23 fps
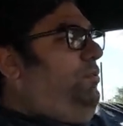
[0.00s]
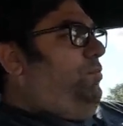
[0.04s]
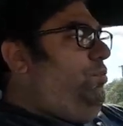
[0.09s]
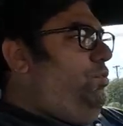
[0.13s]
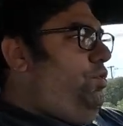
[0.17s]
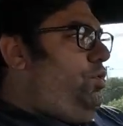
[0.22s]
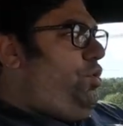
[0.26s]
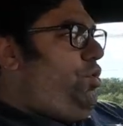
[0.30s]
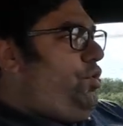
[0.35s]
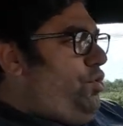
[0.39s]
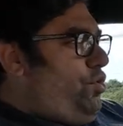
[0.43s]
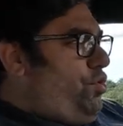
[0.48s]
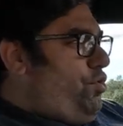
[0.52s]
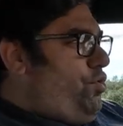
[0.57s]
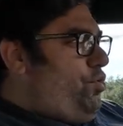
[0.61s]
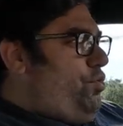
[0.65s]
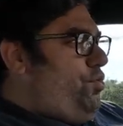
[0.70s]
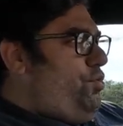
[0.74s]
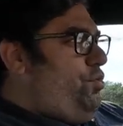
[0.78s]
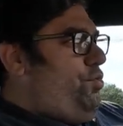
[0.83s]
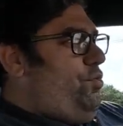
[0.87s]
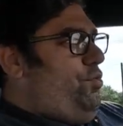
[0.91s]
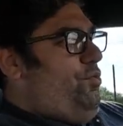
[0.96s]

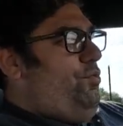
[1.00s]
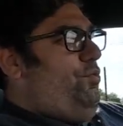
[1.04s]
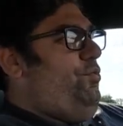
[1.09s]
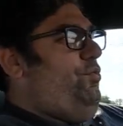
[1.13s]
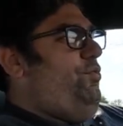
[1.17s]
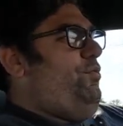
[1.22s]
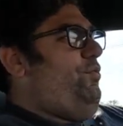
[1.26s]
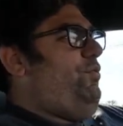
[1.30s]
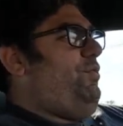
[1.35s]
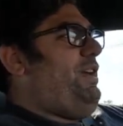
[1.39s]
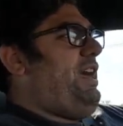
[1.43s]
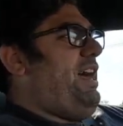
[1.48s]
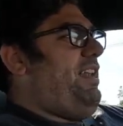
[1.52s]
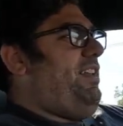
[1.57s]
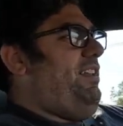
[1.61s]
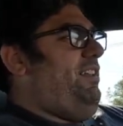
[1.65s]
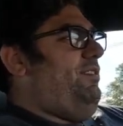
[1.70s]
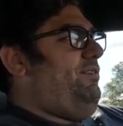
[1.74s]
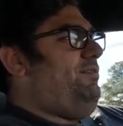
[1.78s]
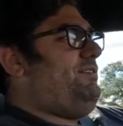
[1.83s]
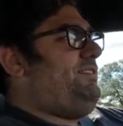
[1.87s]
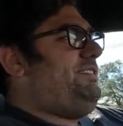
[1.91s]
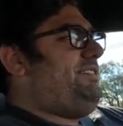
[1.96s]
Woo! Got a
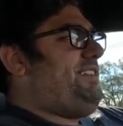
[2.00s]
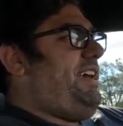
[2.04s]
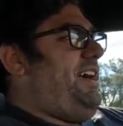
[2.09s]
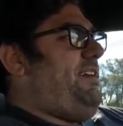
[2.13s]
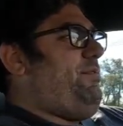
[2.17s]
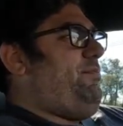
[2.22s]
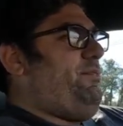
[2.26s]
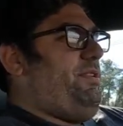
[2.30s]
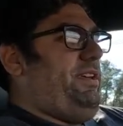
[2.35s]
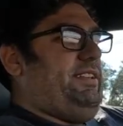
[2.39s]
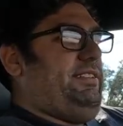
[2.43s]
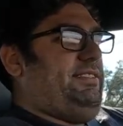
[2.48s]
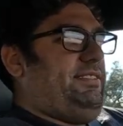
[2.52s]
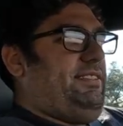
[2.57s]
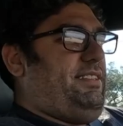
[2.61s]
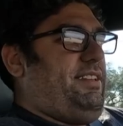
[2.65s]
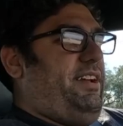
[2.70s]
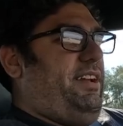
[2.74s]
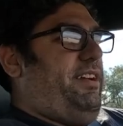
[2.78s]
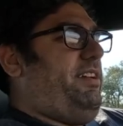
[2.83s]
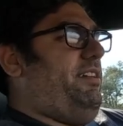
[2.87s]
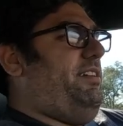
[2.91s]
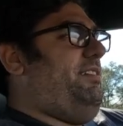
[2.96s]
little sideways
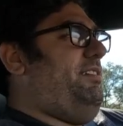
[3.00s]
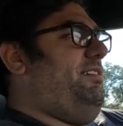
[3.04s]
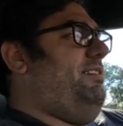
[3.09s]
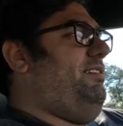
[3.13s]
there.